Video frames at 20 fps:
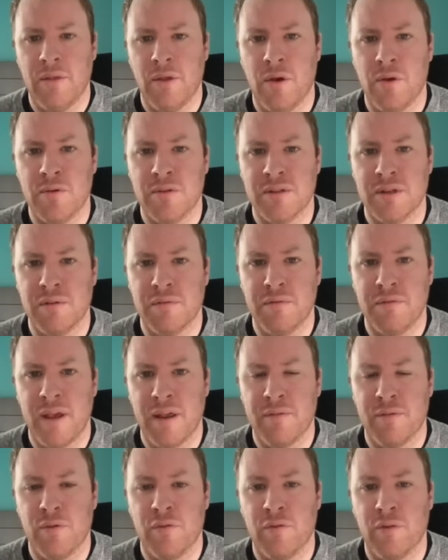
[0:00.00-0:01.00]
those in
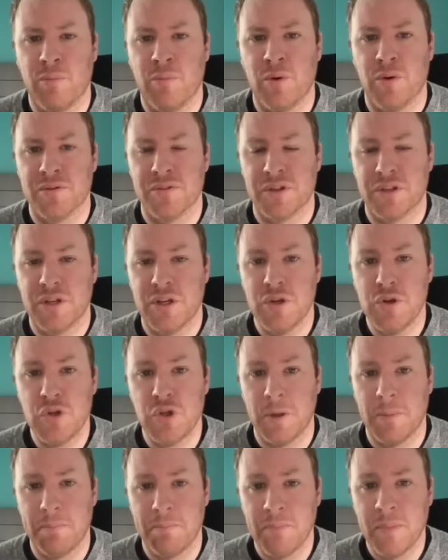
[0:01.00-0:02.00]
favour of a
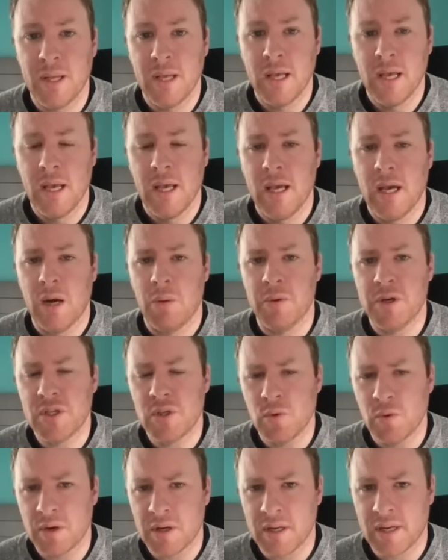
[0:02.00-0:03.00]
prosecution. And we
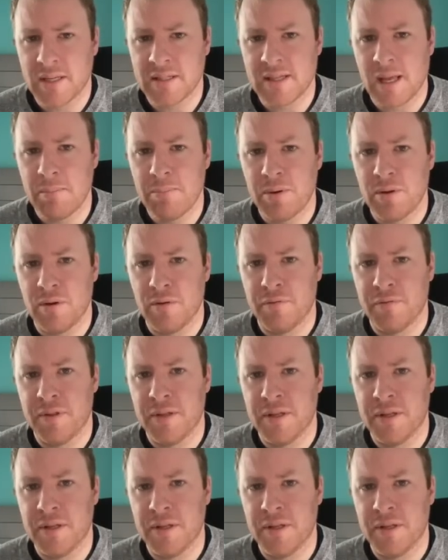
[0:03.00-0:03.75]
saw an example of